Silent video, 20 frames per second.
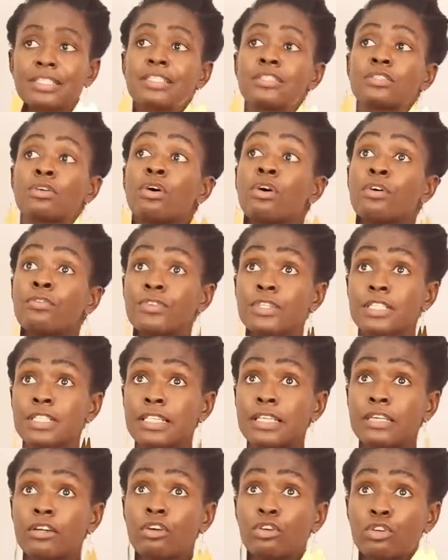it's
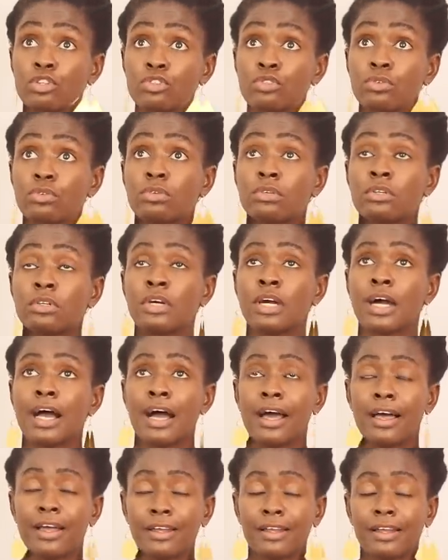obviously also
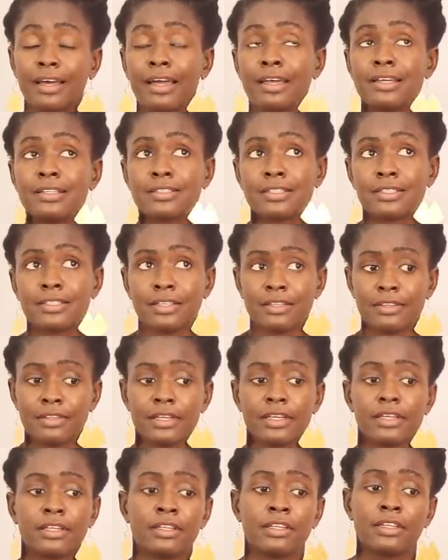highlighted, I
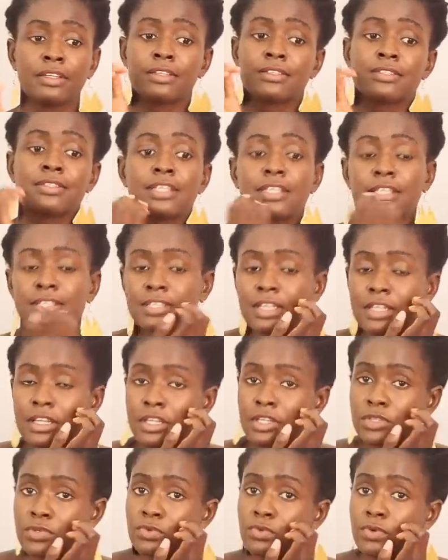think, in the studies that
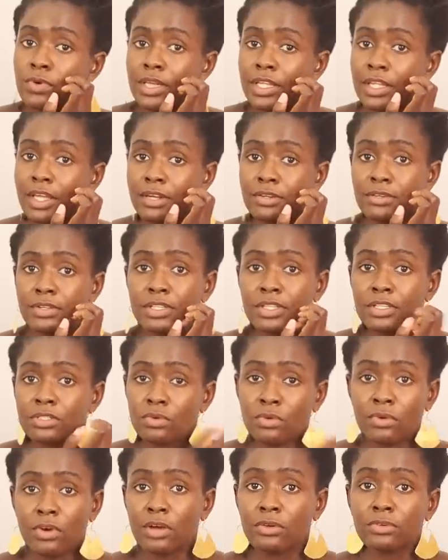they do when they're doing this
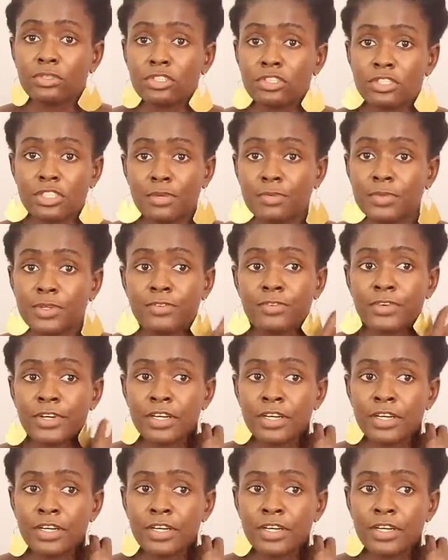oral contraceptive.